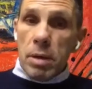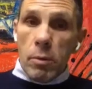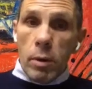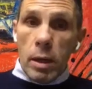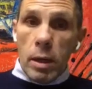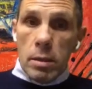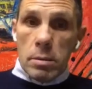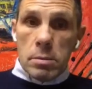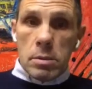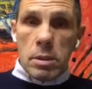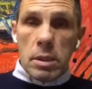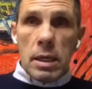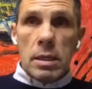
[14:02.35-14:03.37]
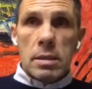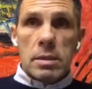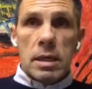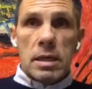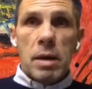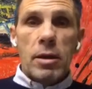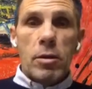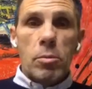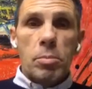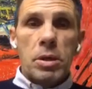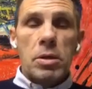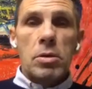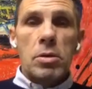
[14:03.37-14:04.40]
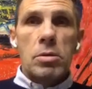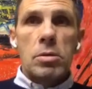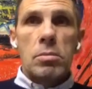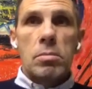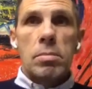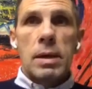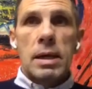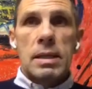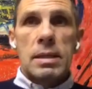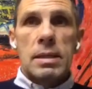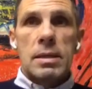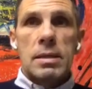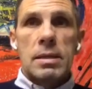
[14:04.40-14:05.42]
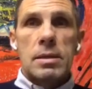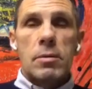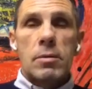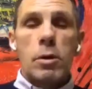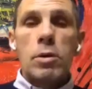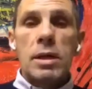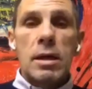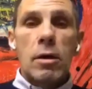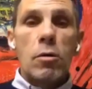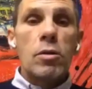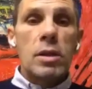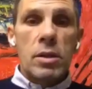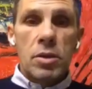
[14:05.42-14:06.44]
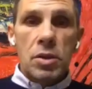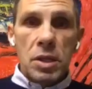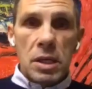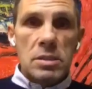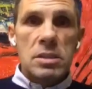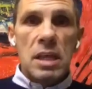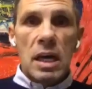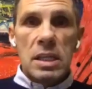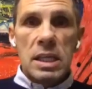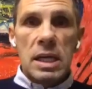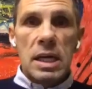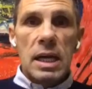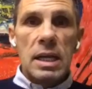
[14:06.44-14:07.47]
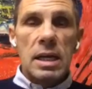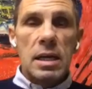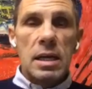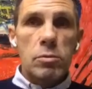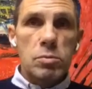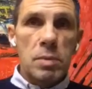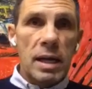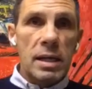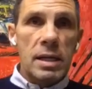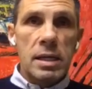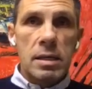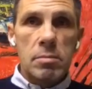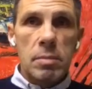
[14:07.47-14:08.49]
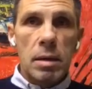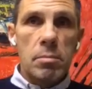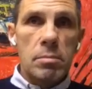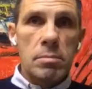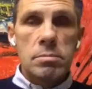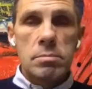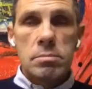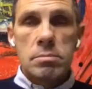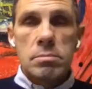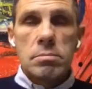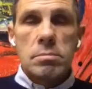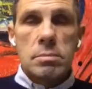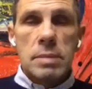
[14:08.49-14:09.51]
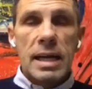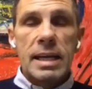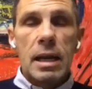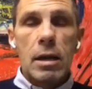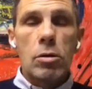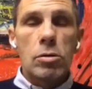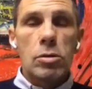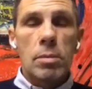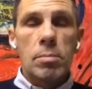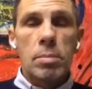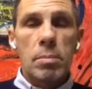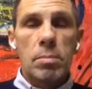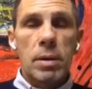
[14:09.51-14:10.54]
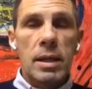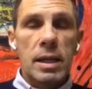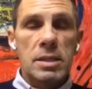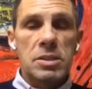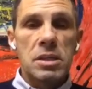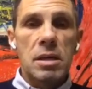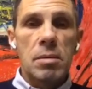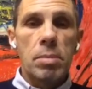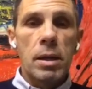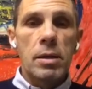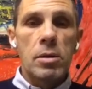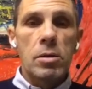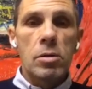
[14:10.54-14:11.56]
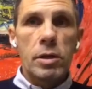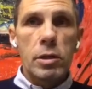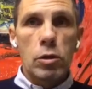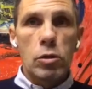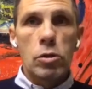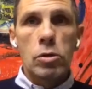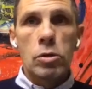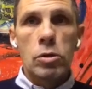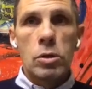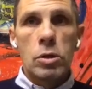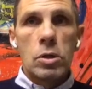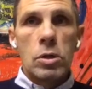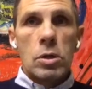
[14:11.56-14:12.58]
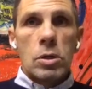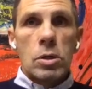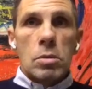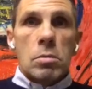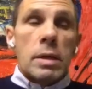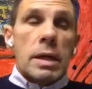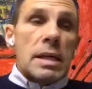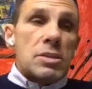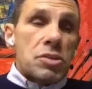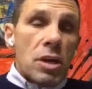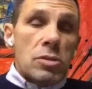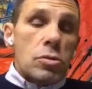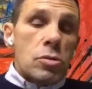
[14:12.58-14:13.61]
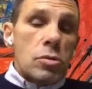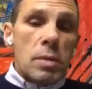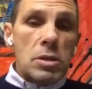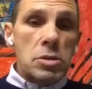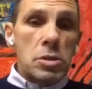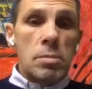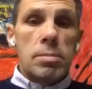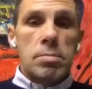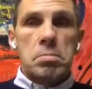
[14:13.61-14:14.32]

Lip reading: play well, okay? That's my opinion. But they were looking at other things tactically, and I was marking a lot. I played the Argentinian player called Redondo, where I tried to do my job.